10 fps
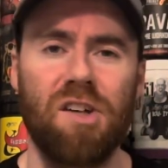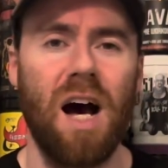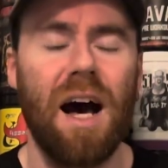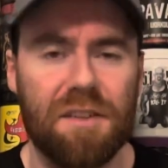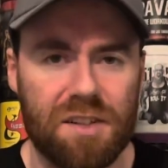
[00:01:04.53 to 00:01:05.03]
at
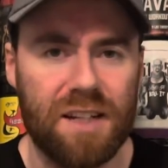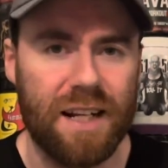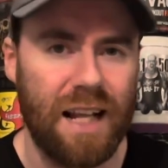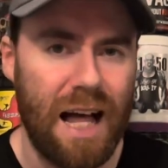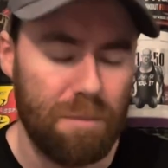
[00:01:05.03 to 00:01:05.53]

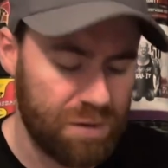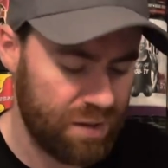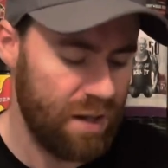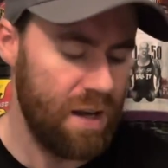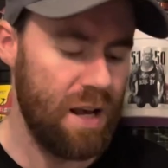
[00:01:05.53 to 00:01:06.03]
HUSTLIN LABZ,
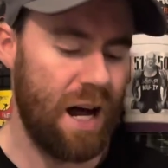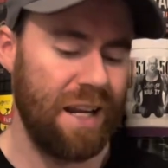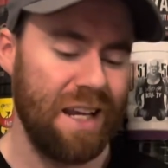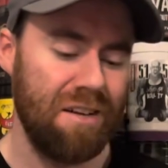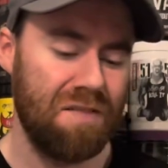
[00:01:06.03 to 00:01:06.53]
and
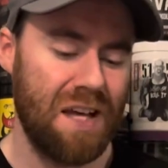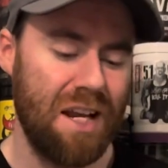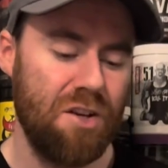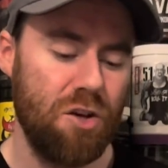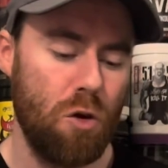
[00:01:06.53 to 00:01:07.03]
it is their
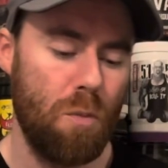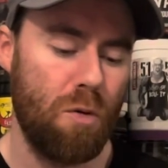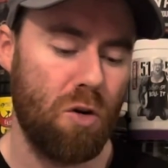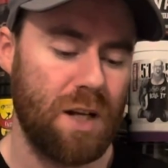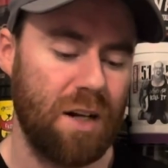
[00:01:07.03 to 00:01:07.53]
new
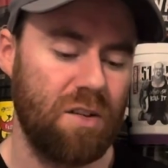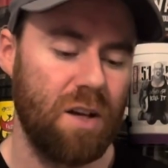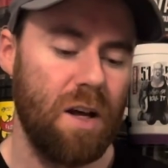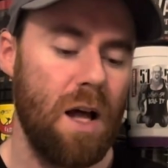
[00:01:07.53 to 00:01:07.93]
product,